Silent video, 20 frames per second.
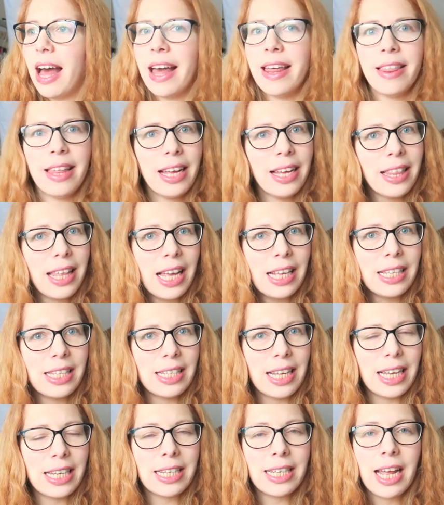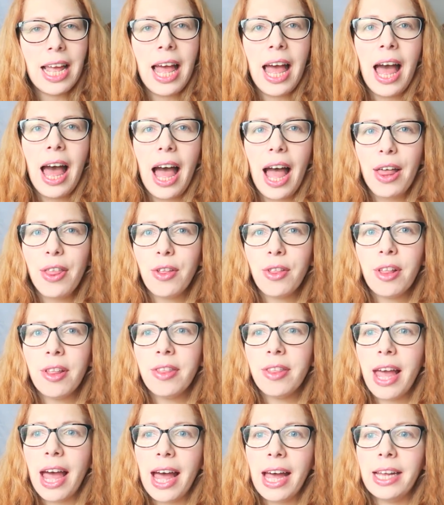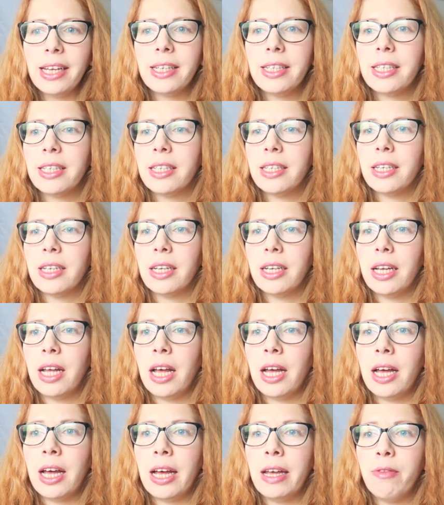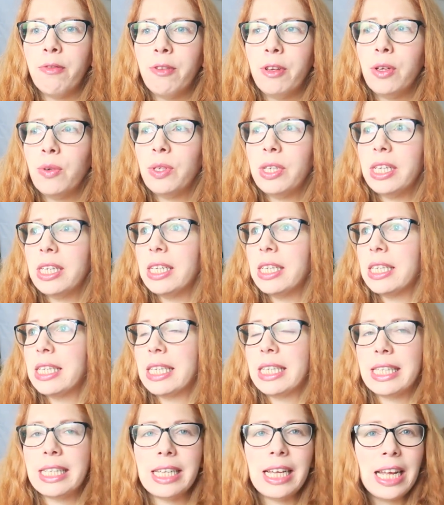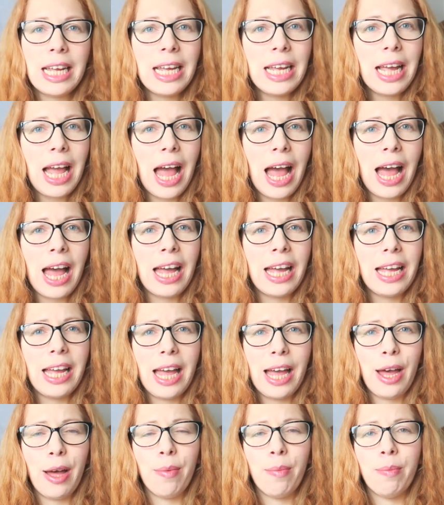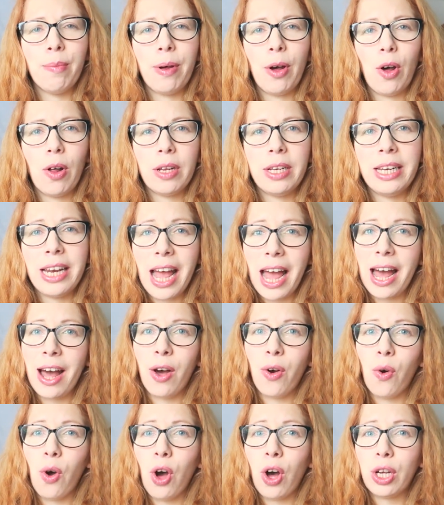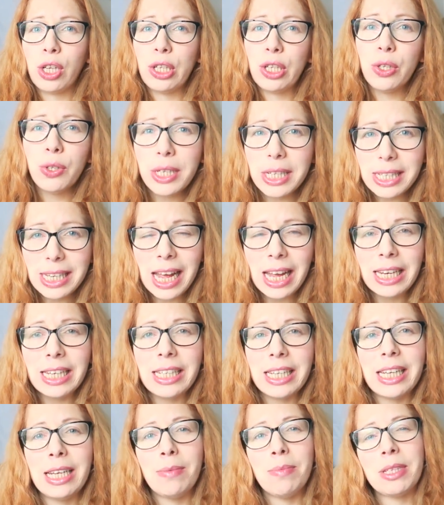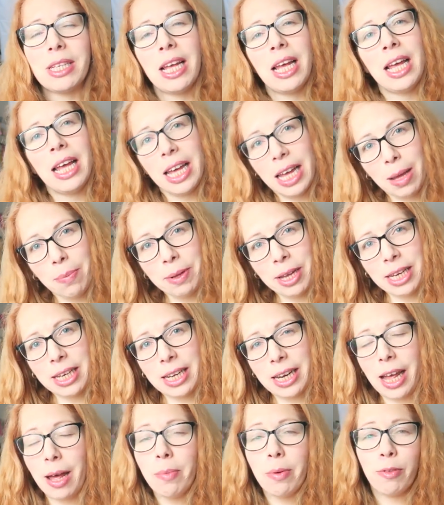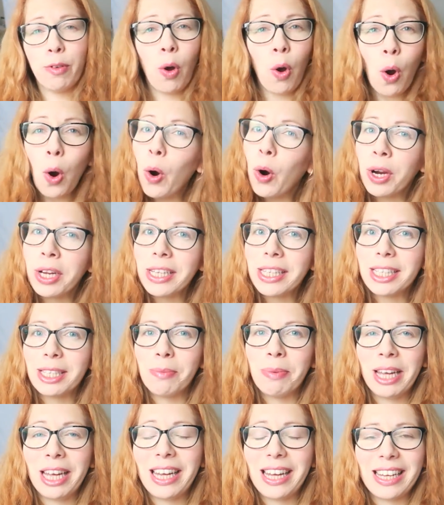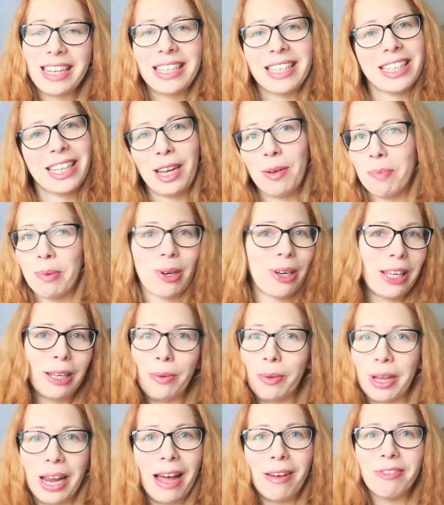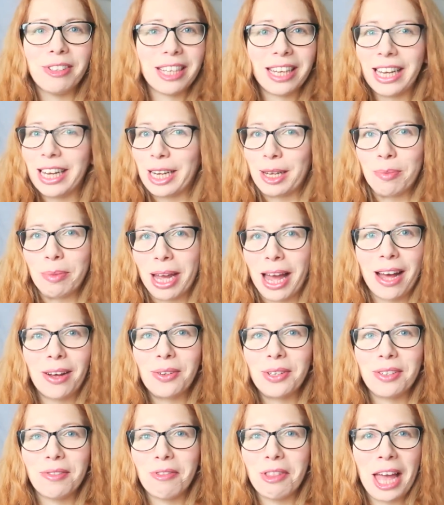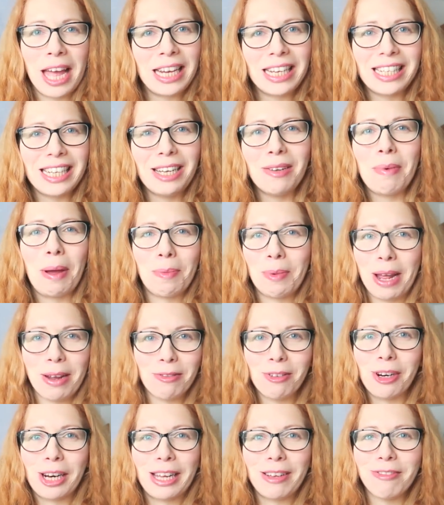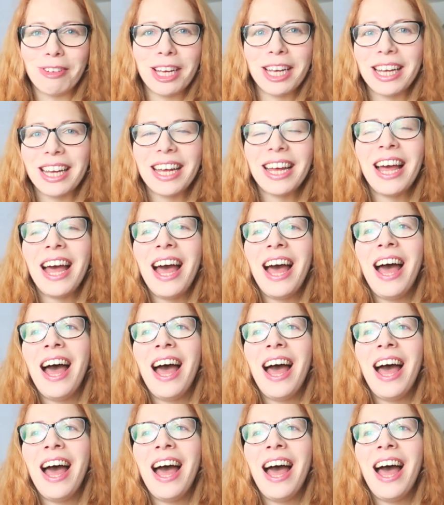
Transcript: I think that's it. Other than that, if you didn't see, I am now on 2 design teams. Hip Kit Club, of course, because Kimberly will have to kick me out of that team. I'm never leaving.